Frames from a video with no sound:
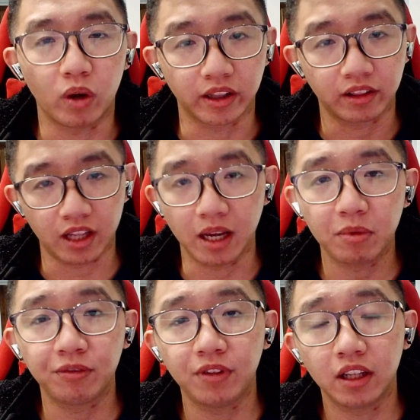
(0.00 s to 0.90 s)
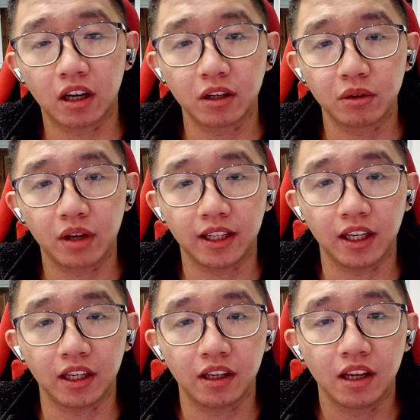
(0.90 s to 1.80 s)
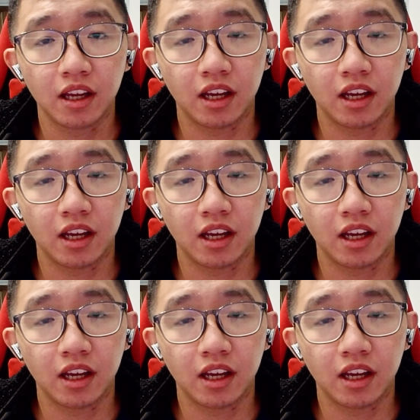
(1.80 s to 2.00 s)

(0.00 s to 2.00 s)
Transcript: what type of data are you getting,